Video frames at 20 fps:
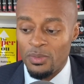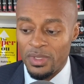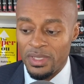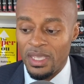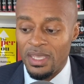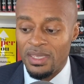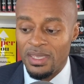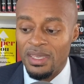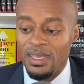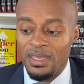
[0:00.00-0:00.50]
What
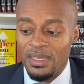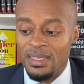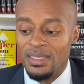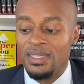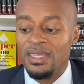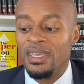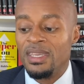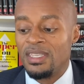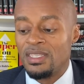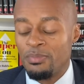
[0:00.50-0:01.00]
they get is
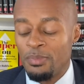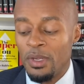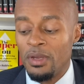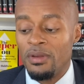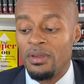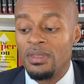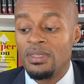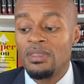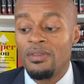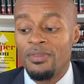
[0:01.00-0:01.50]
the
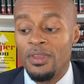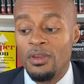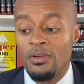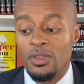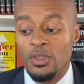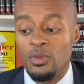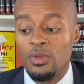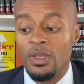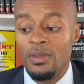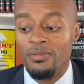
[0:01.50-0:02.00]
experience of
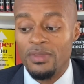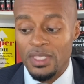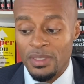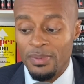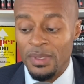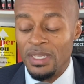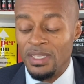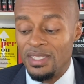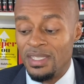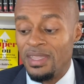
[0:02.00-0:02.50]
hearing you give the
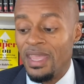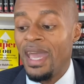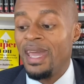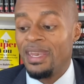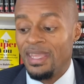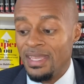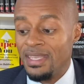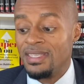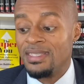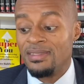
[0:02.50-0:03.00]
speech. That
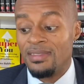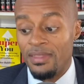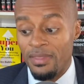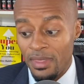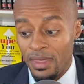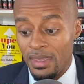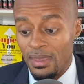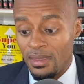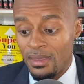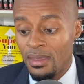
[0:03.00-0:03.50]
is the
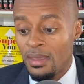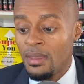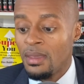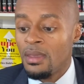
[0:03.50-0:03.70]
thing.